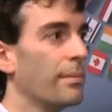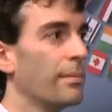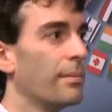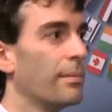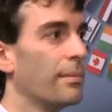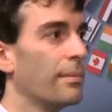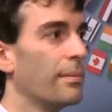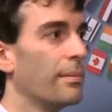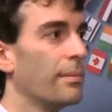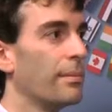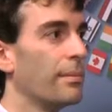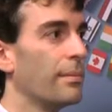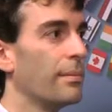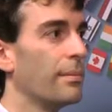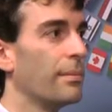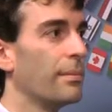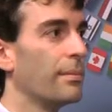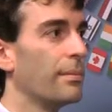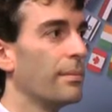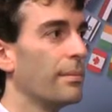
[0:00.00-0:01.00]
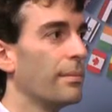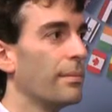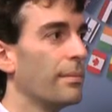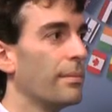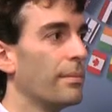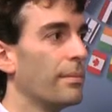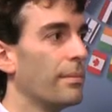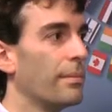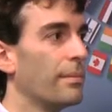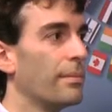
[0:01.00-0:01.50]

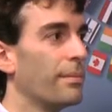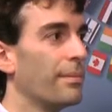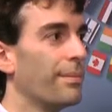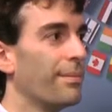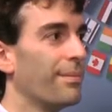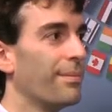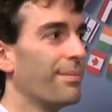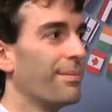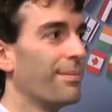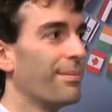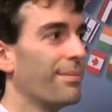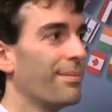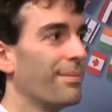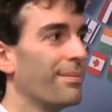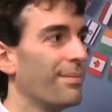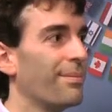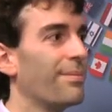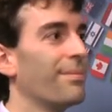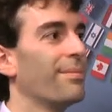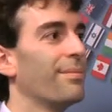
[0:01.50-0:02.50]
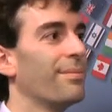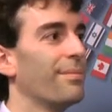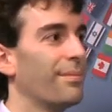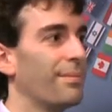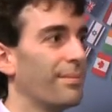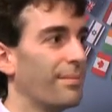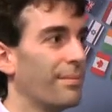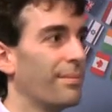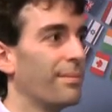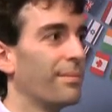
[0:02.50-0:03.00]

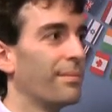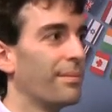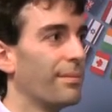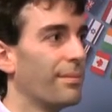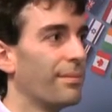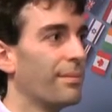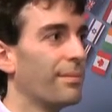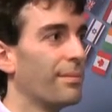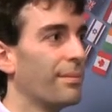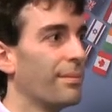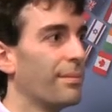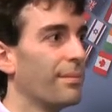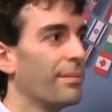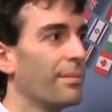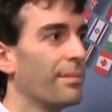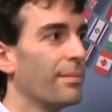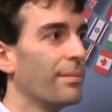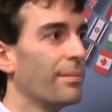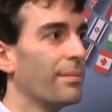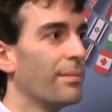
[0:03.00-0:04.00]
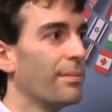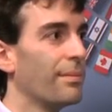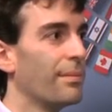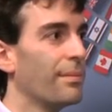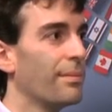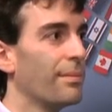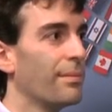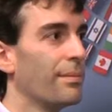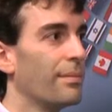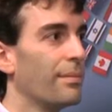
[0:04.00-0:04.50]

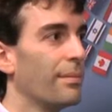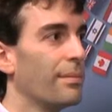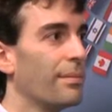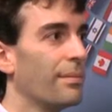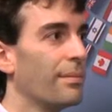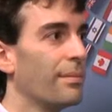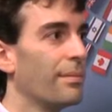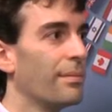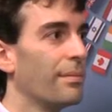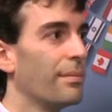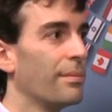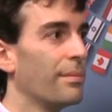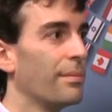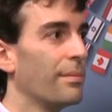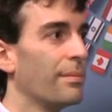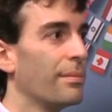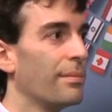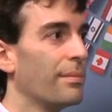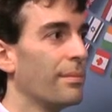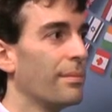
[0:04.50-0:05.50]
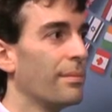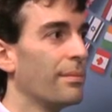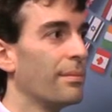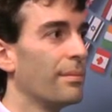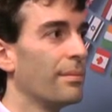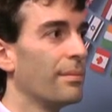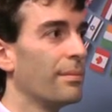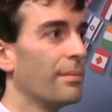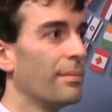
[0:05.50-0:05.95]
[no speech]